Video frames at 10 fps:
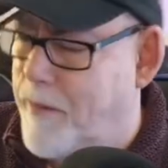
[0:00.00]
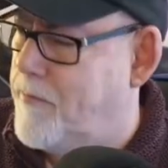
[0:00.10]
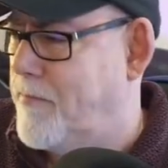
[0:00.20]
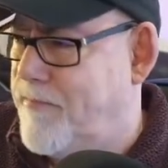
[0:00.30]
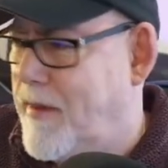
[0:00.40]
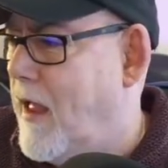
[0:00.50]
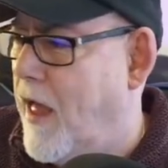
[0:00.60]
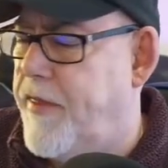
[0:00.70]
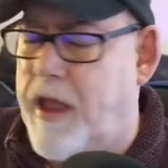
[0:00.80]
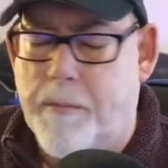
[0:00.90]
I'm,
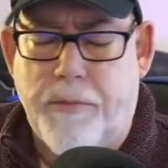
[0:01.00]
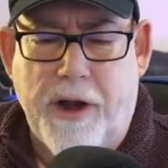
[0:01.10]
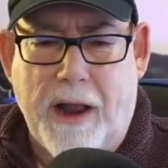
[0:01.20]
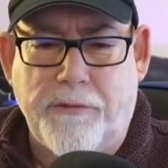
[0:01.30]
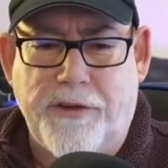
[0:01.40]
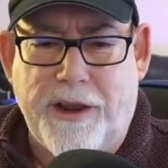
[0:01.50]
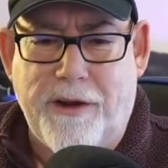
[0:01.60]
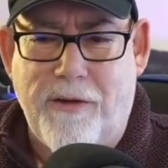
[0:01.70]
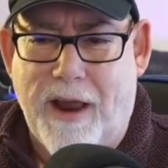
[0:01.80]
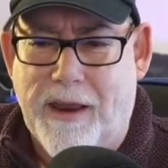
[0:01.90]
I think I'm pronouncing it
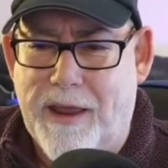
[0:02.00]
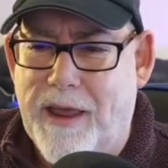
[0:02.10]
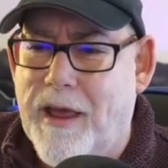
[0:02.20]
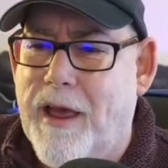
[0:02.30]
correctly.